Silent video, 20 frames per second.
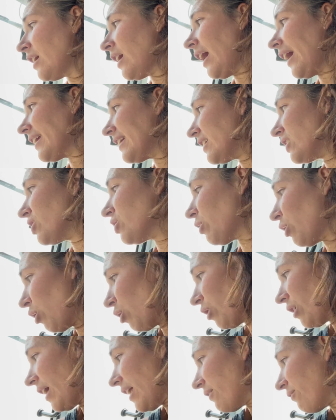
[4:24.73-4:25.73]
I didn't do a
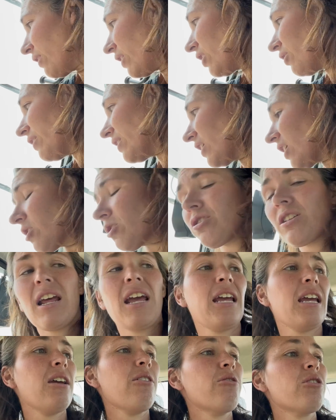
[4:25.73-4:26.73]
whole lot of videoing
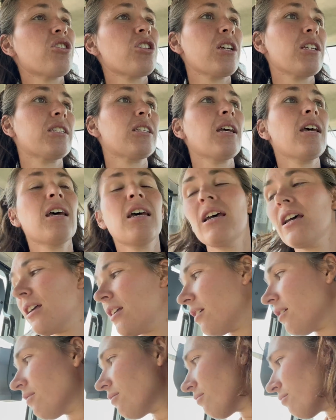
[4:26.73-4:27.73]
yesterday. It was just
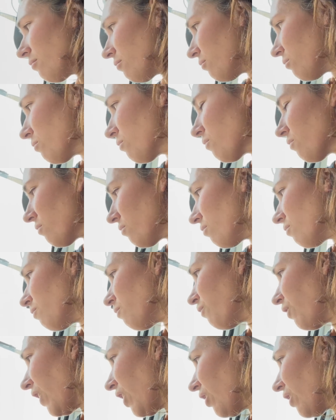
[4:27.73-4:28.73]

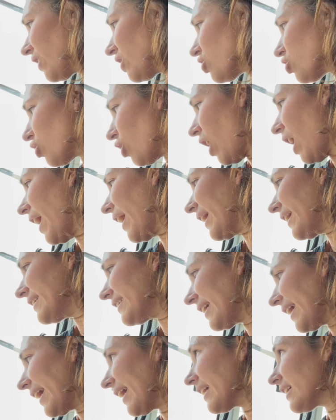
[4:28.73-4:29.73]
very trying
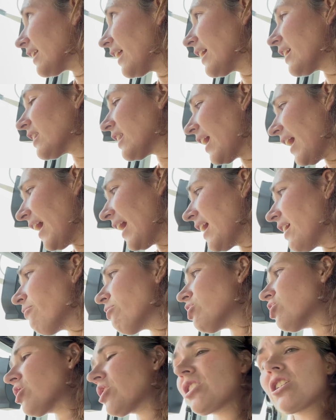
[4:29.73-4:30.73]
day. Like the hay
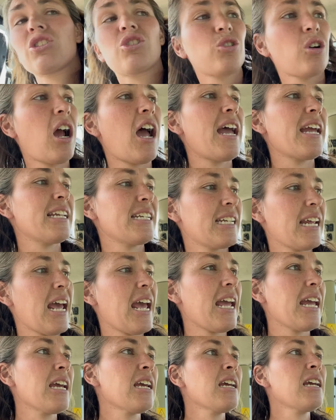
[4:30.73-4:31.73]
was just a trying
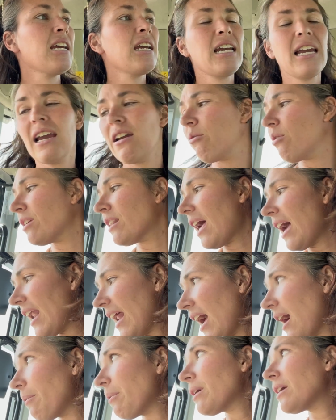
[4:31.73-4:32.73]
day, and when that
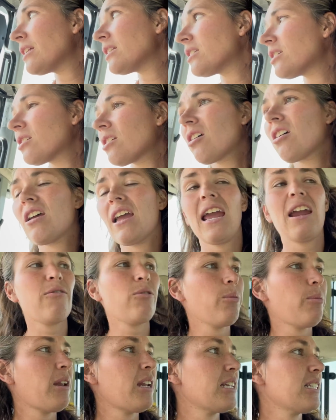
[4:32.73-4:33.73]
happens,
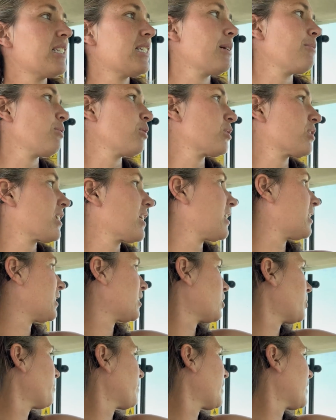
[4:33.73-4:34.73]
everybody's tempers get a
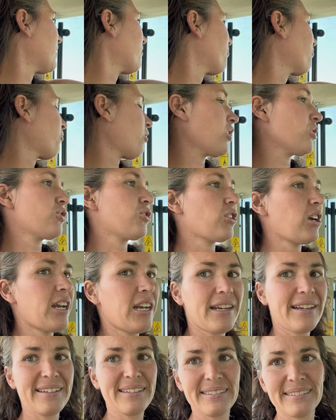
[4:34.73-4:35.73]
little bit
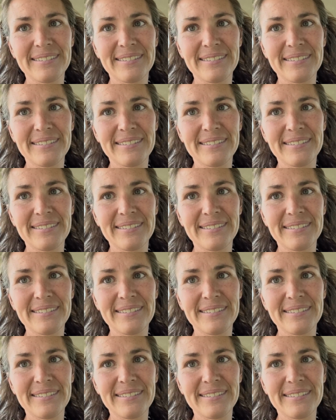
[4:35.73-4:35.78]
frustrated.